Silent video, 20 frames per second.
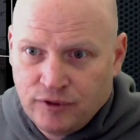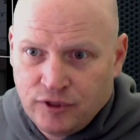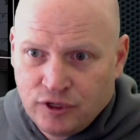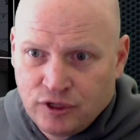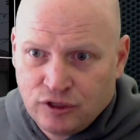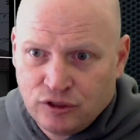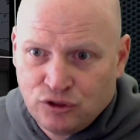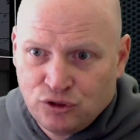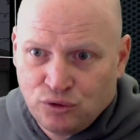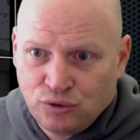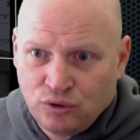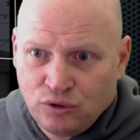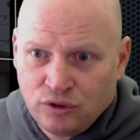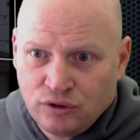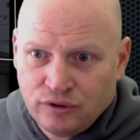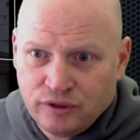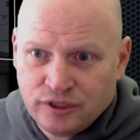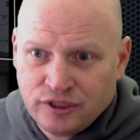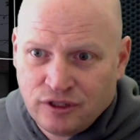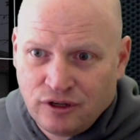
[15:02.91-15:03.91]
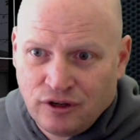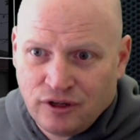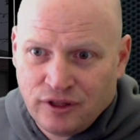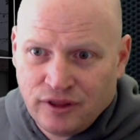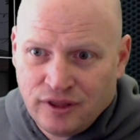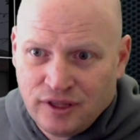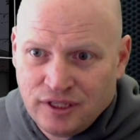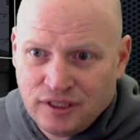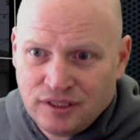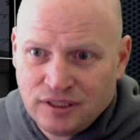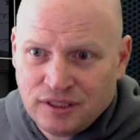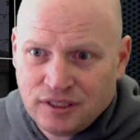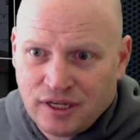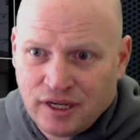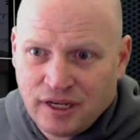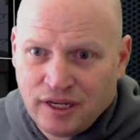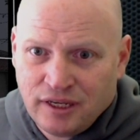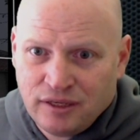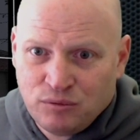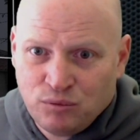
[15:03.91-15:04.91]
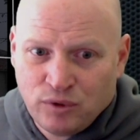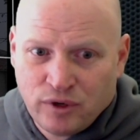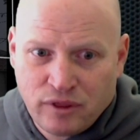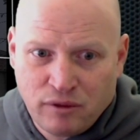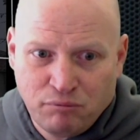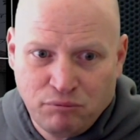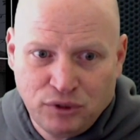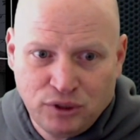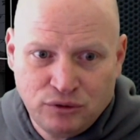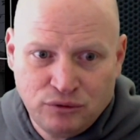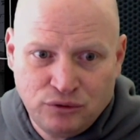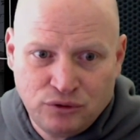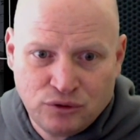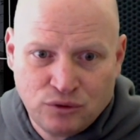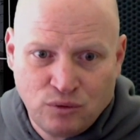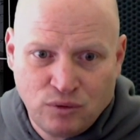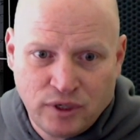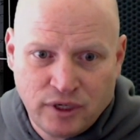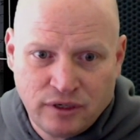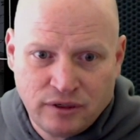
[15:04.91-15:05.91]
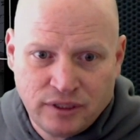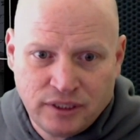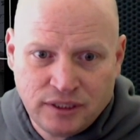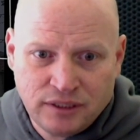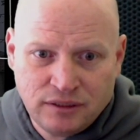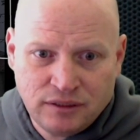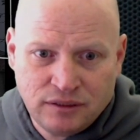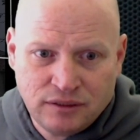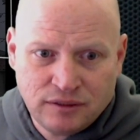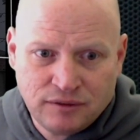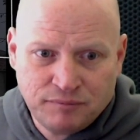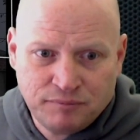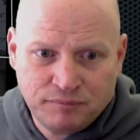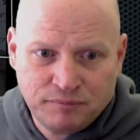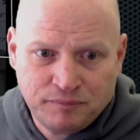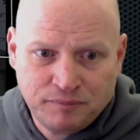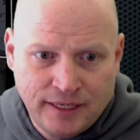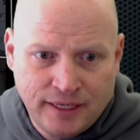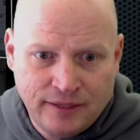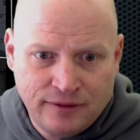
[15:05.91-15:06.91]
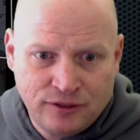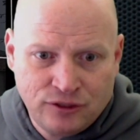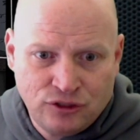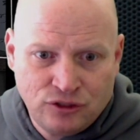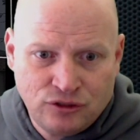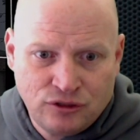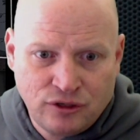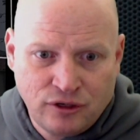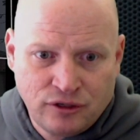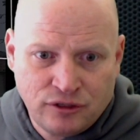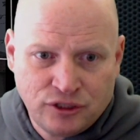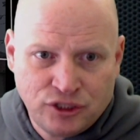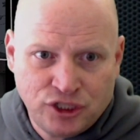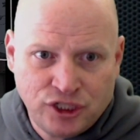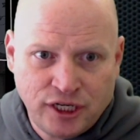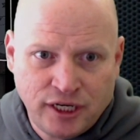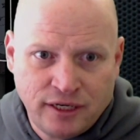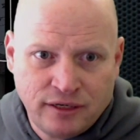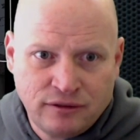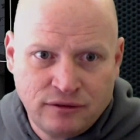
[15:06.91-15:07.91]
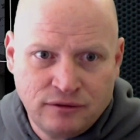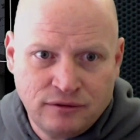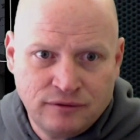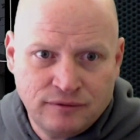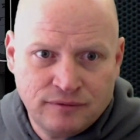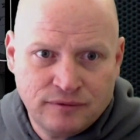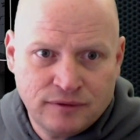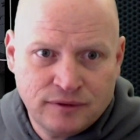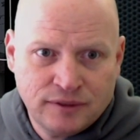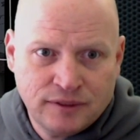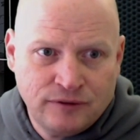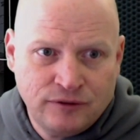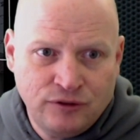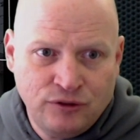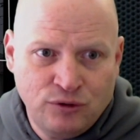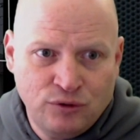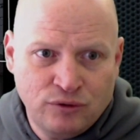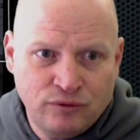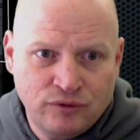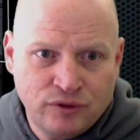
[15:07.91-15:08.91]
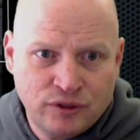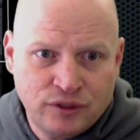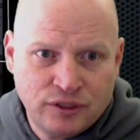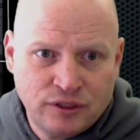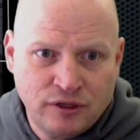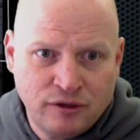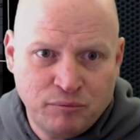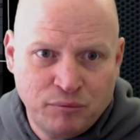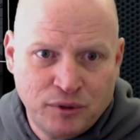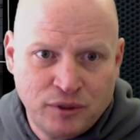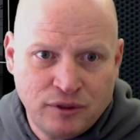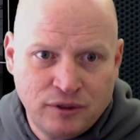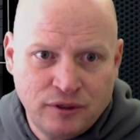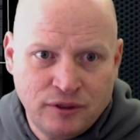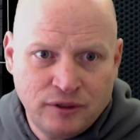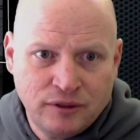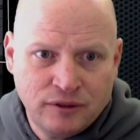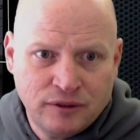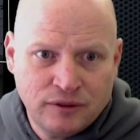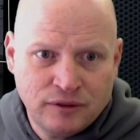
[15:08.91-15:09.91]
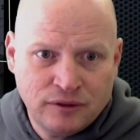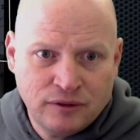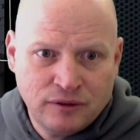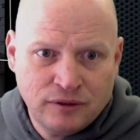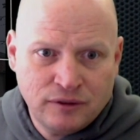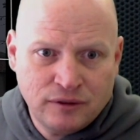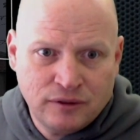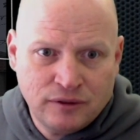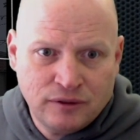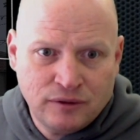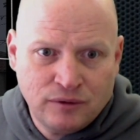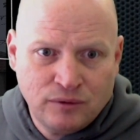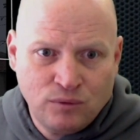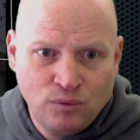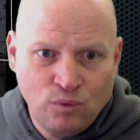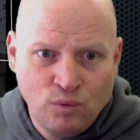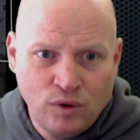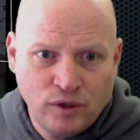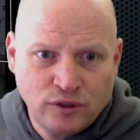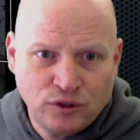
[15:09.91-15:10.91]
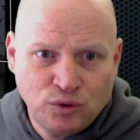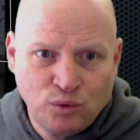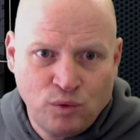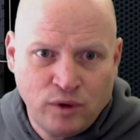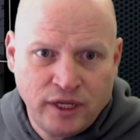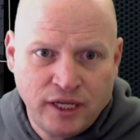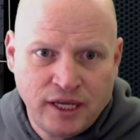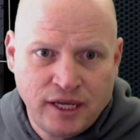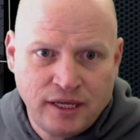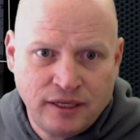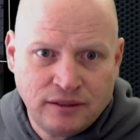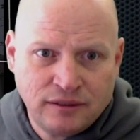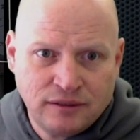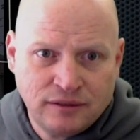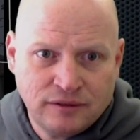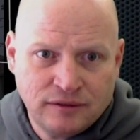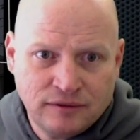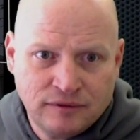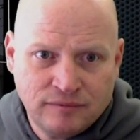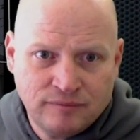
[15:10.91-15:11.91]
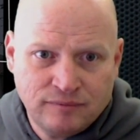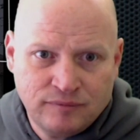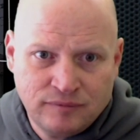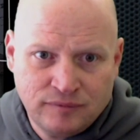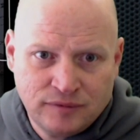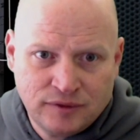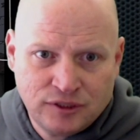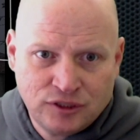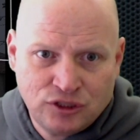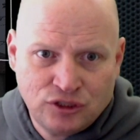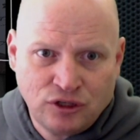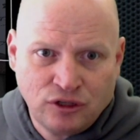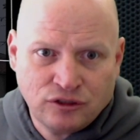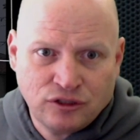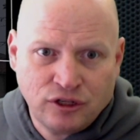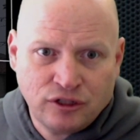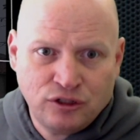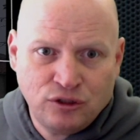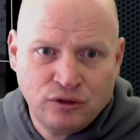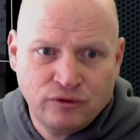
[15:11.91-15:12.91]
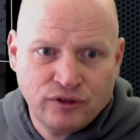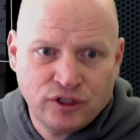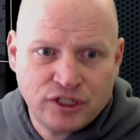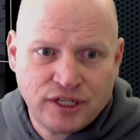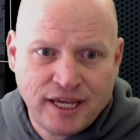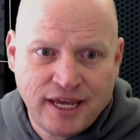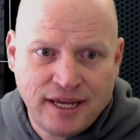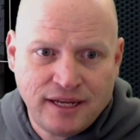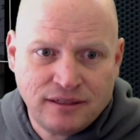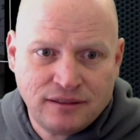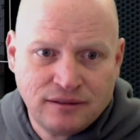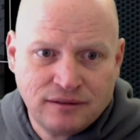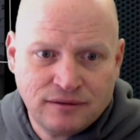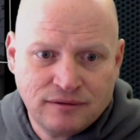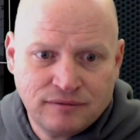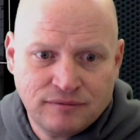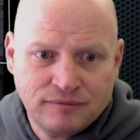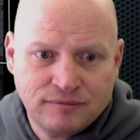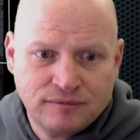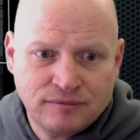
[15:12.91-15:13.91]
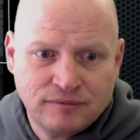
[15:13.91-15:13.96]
The controller is on this side where the blue square is. And the start channel, universe number 128. Starts on universe 8.